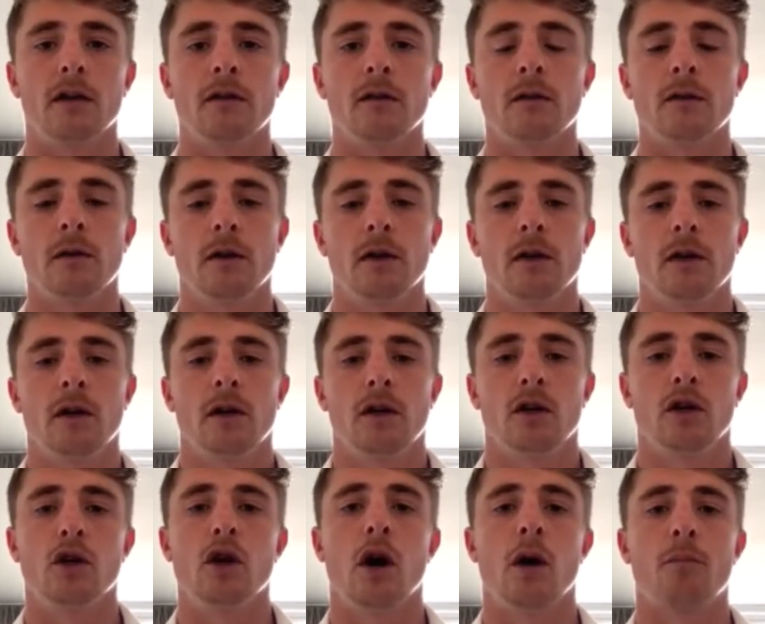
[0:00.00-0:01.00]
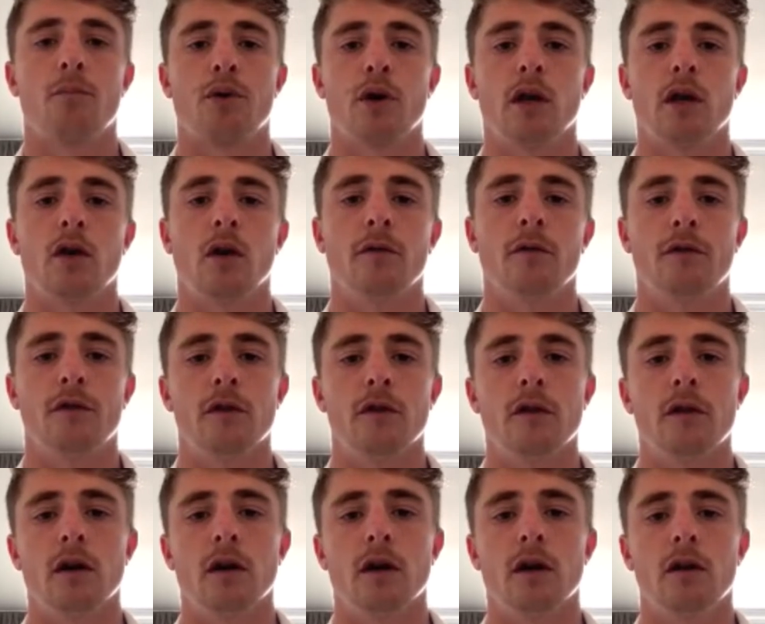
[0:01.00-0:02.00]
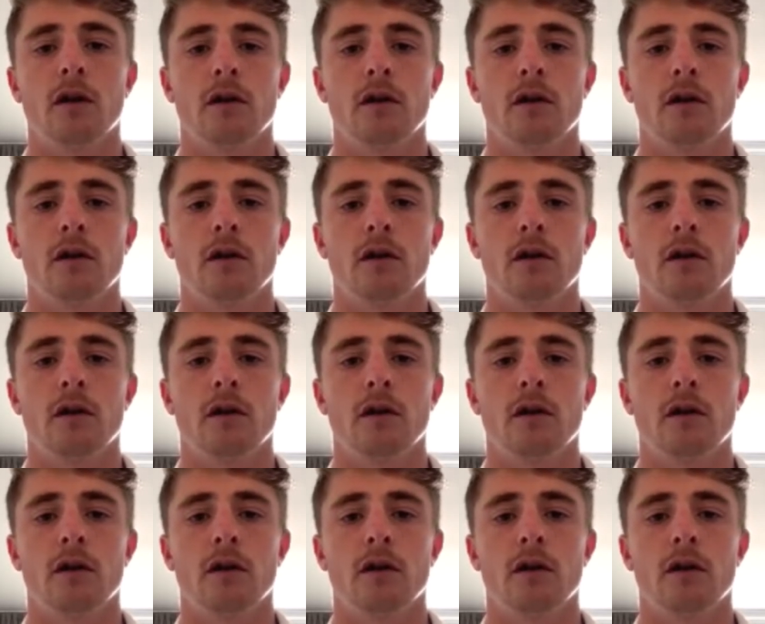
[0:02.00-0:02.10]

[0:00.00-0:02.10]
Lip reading: and I'm pretty confident that